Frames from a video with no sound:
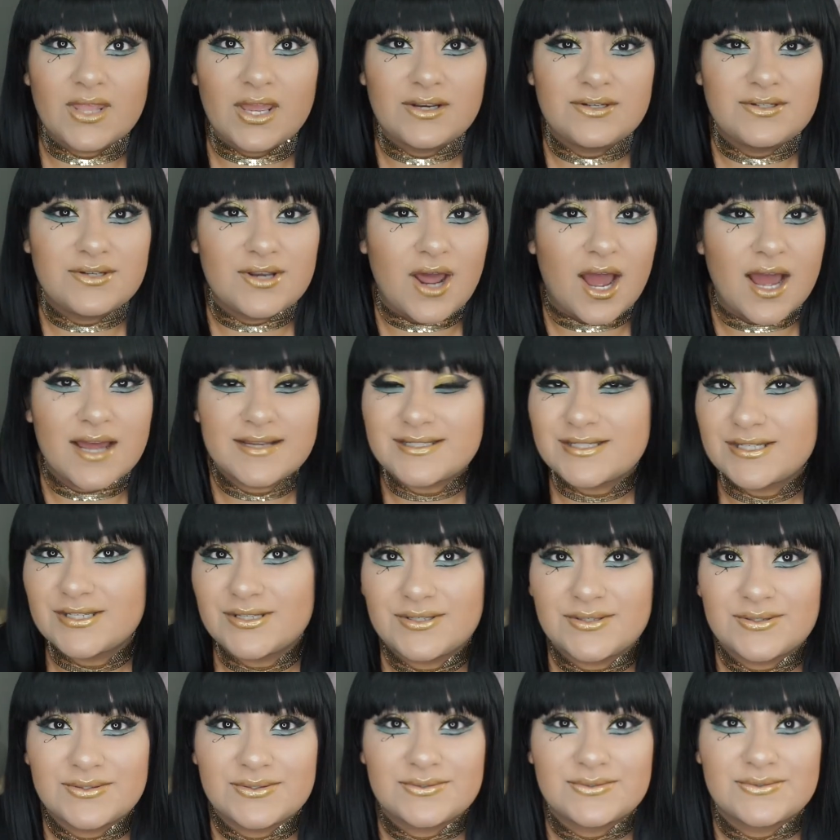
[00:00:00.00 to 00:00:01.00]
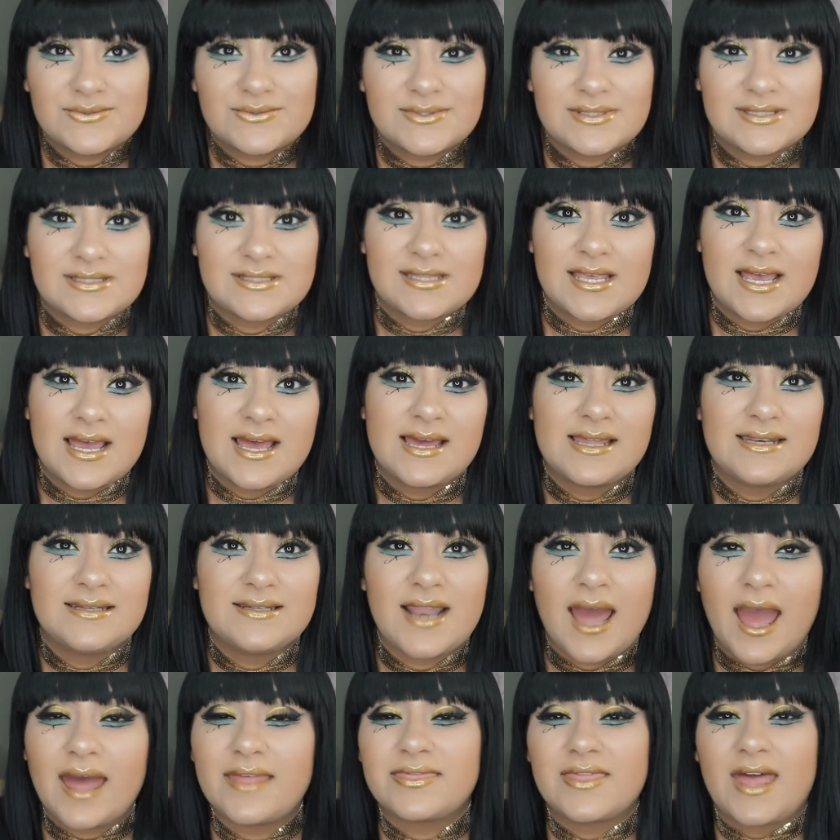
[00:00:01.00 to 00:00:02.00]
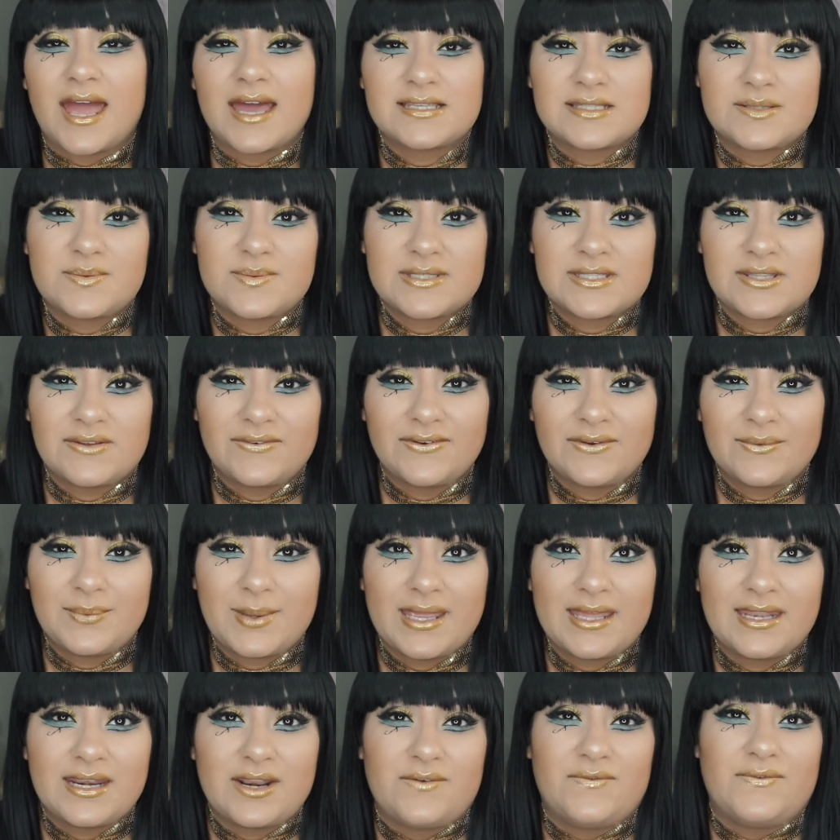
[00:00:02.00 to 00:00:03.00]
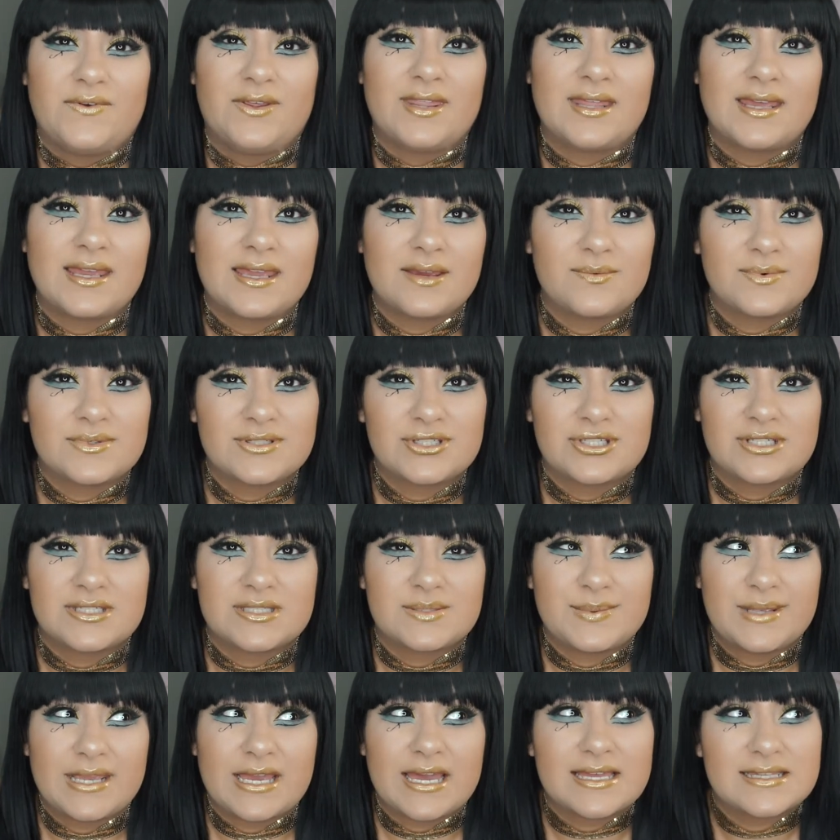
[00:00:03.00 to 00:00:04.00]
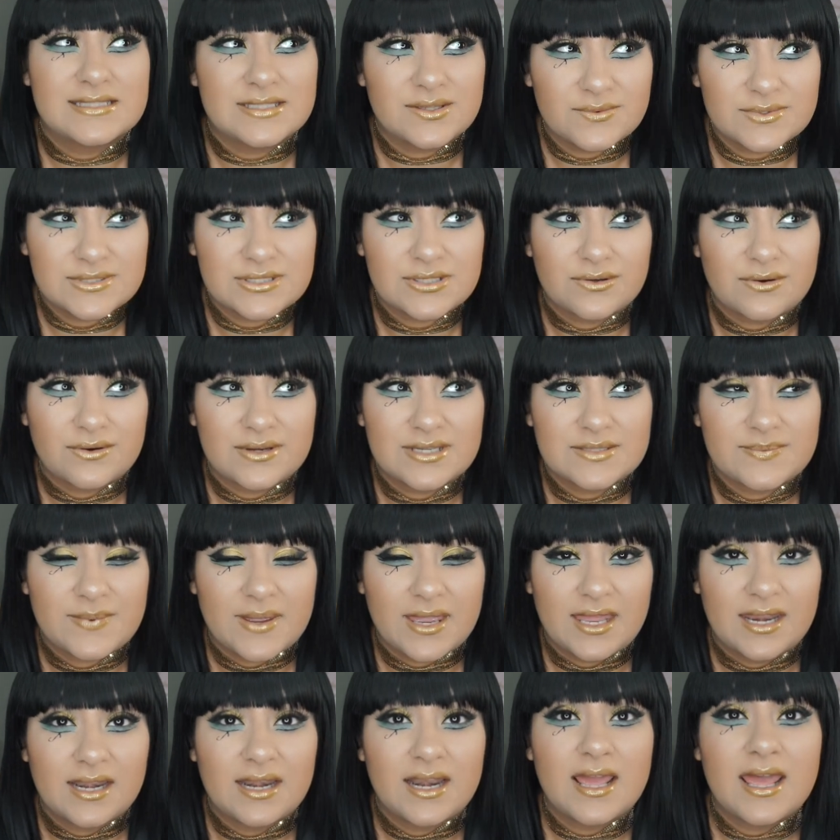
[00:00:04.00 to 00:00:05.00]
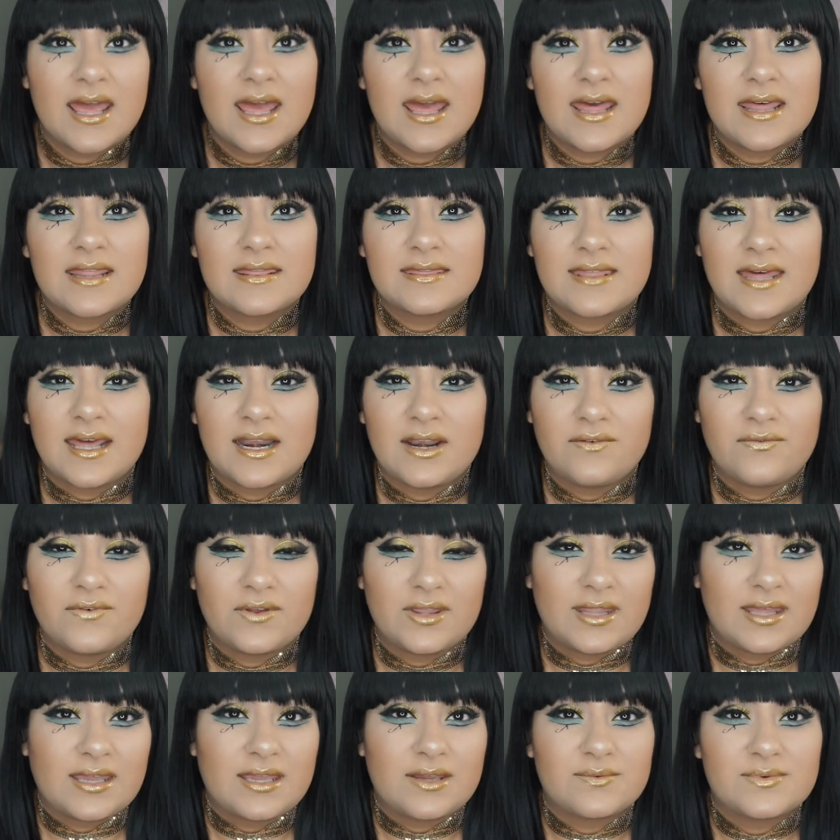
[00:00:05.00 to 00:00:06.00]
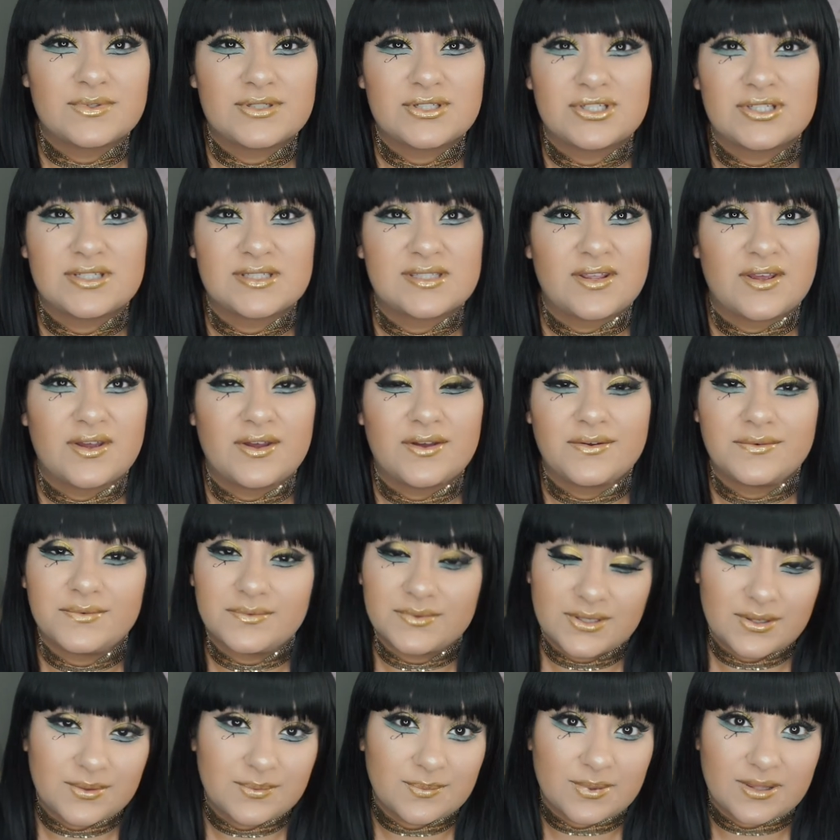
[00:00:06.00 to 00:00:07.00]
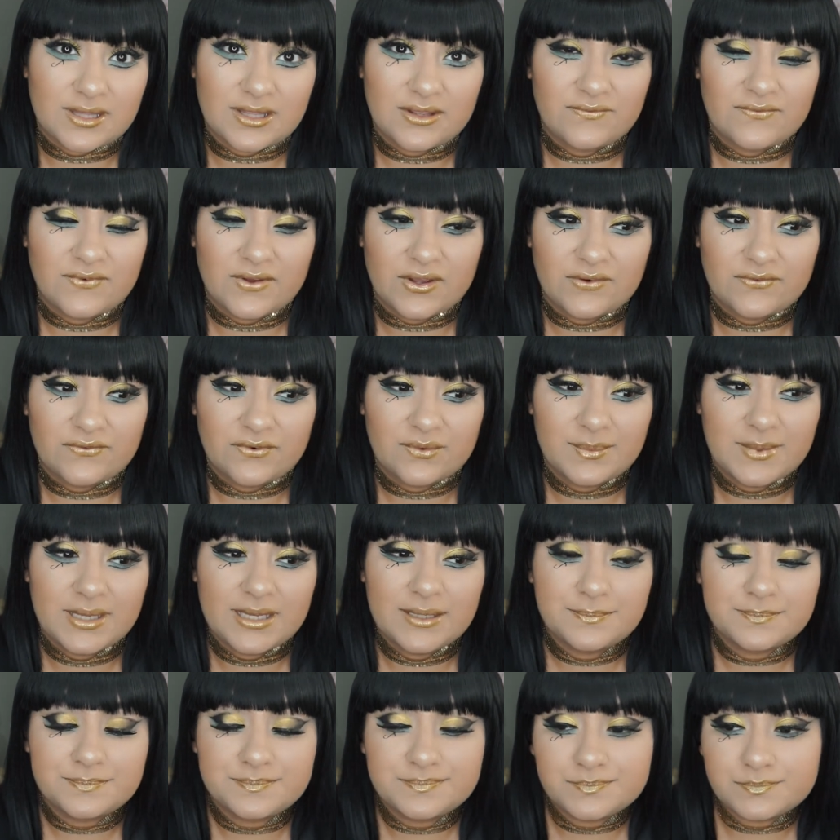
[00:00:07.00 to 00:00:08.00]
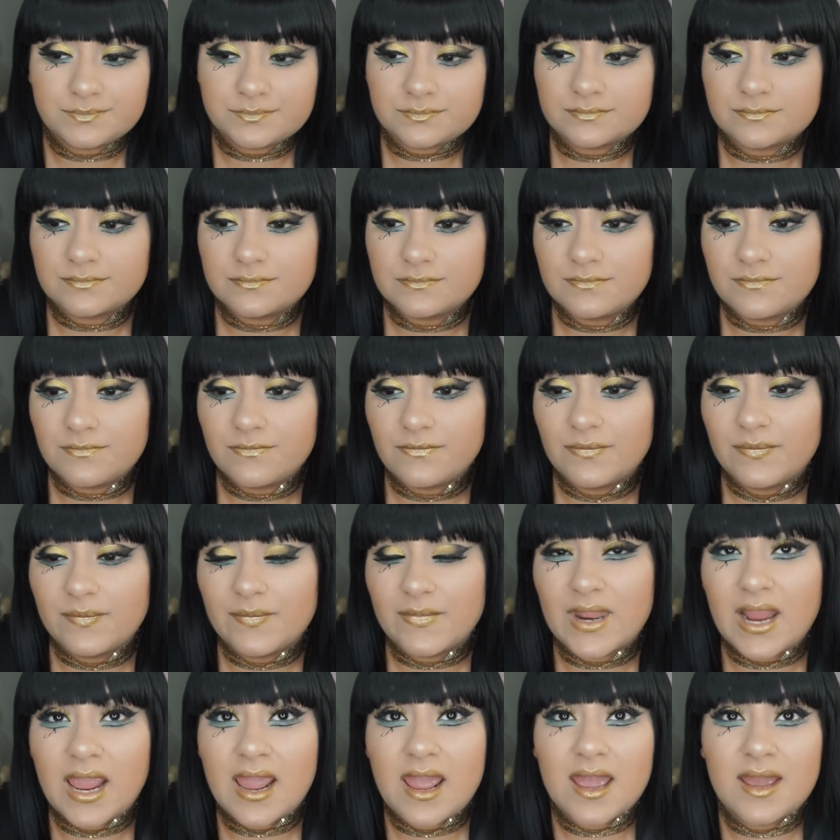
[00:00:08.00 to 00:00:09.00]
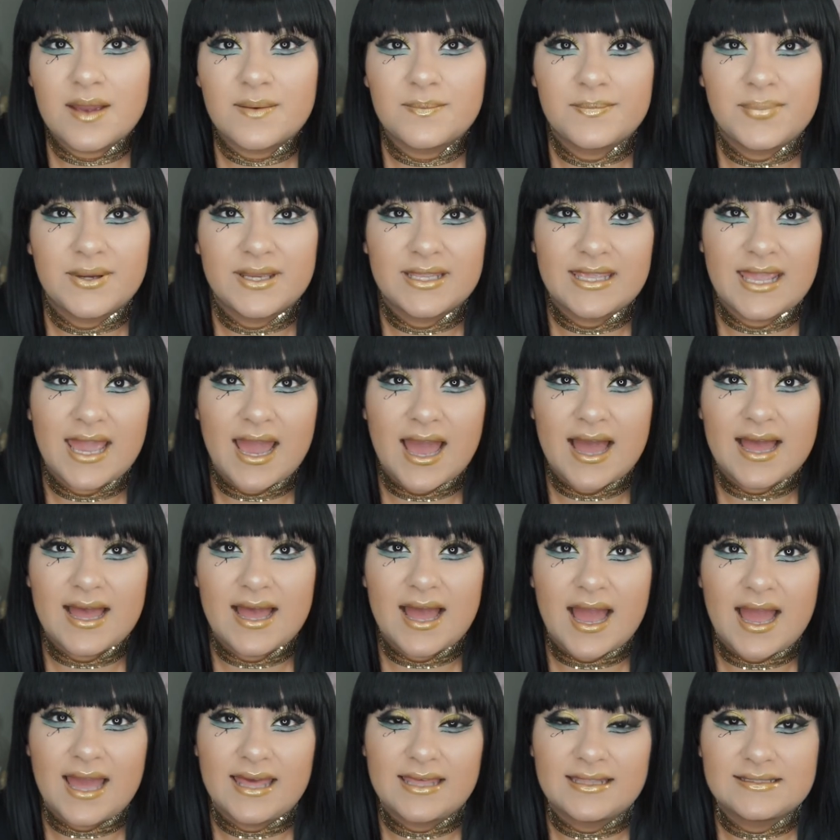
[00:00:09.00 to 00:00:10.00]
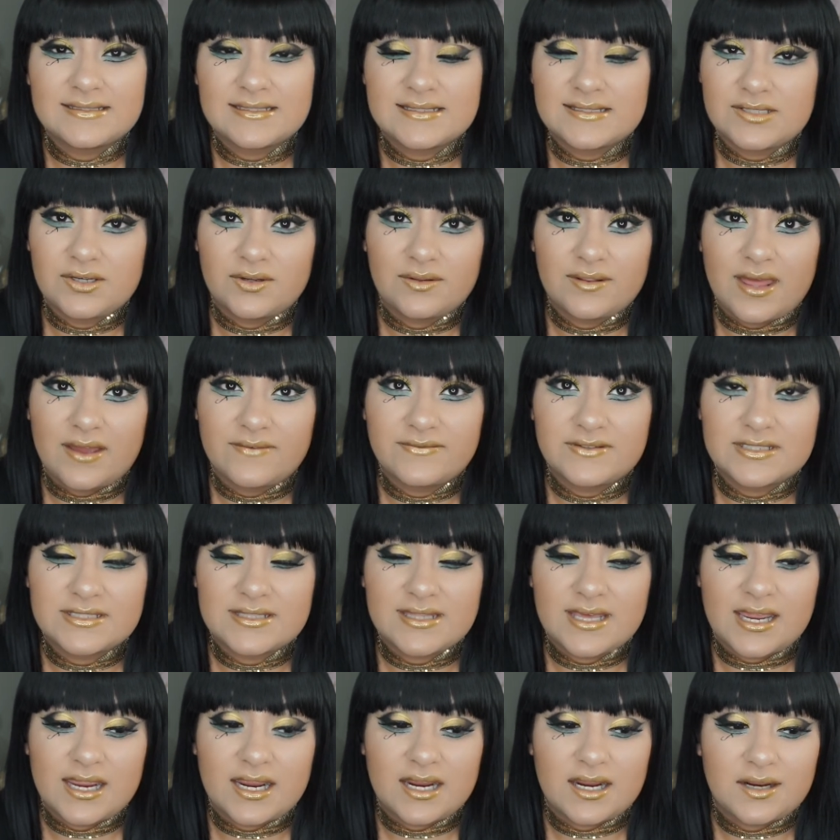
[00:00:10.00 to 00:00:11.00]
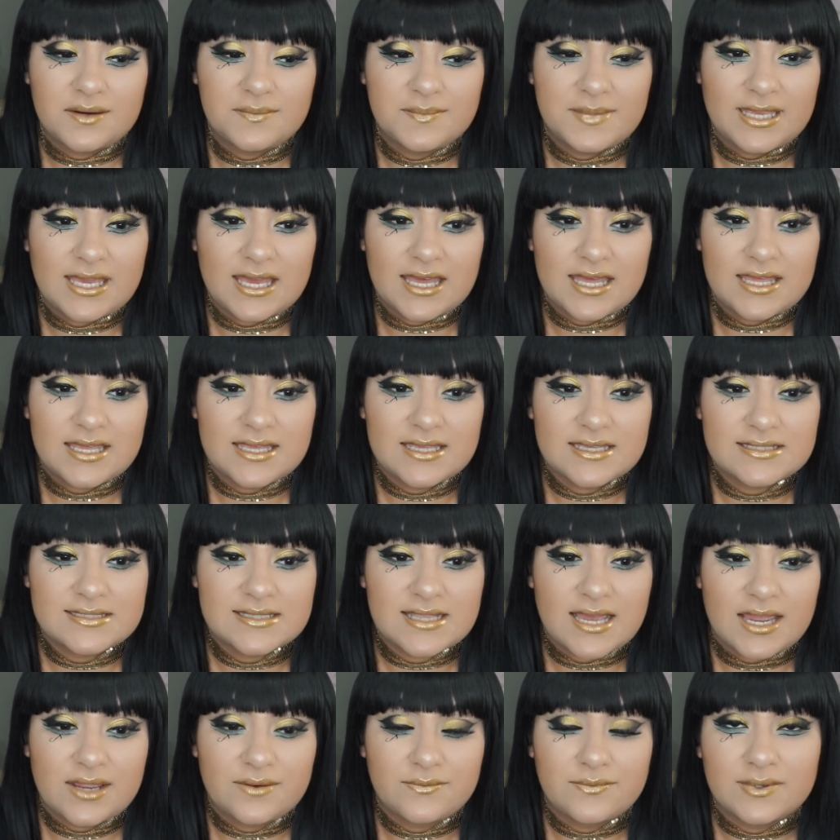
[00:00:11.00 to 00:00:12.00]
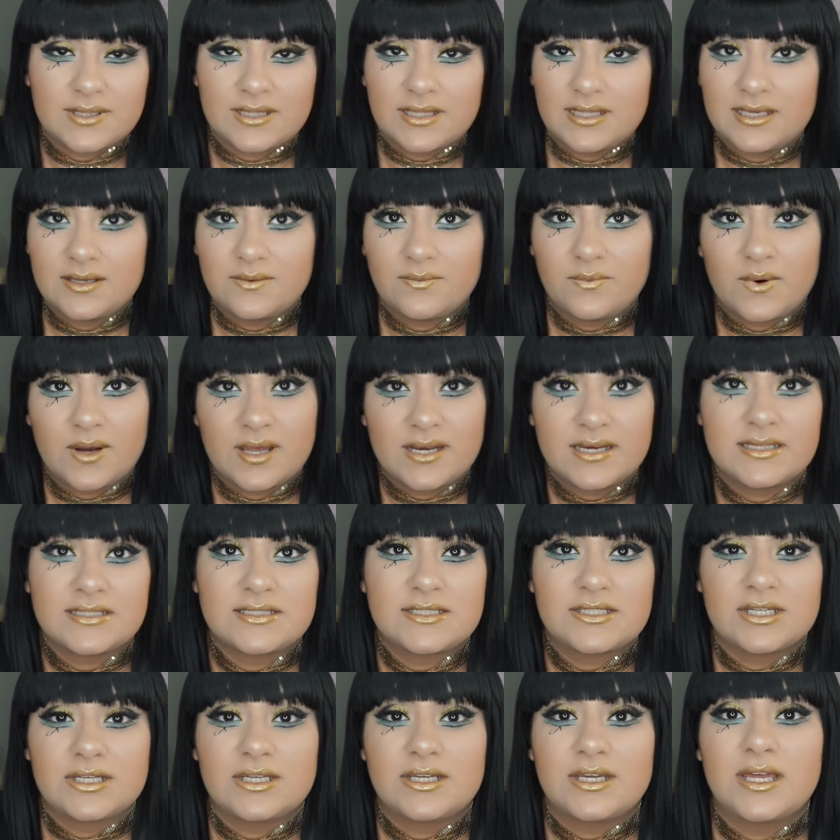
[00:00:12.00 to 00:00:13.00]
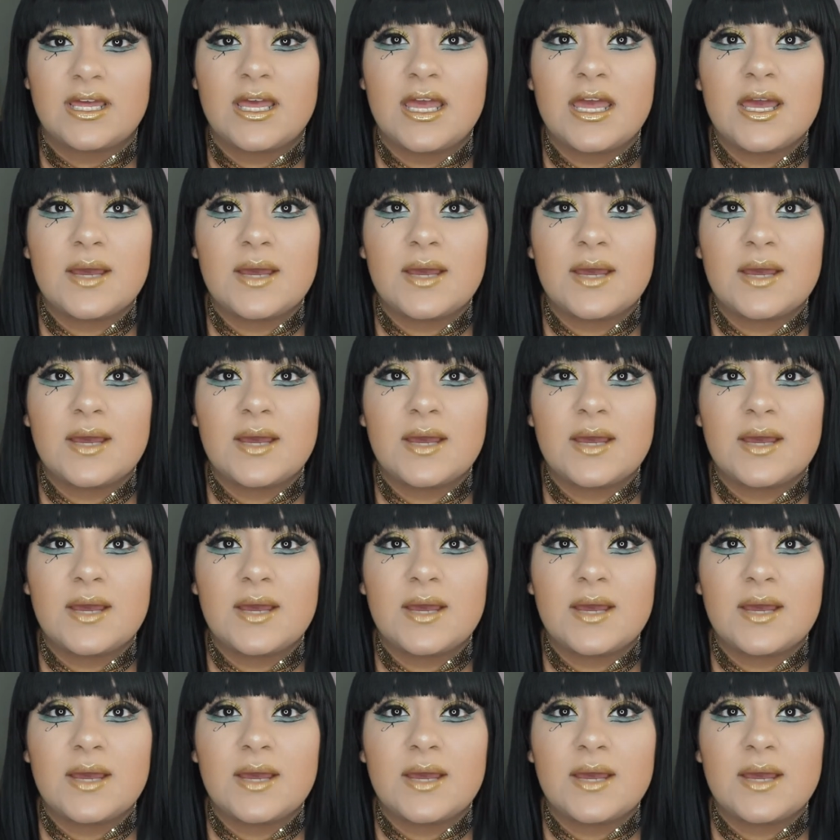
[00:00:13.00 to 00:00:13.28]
not that specific paint. I feel like it was just because it was a grease paint that I feel like it was just a complete fail for me. But yeah, I still left it there because I really wanted to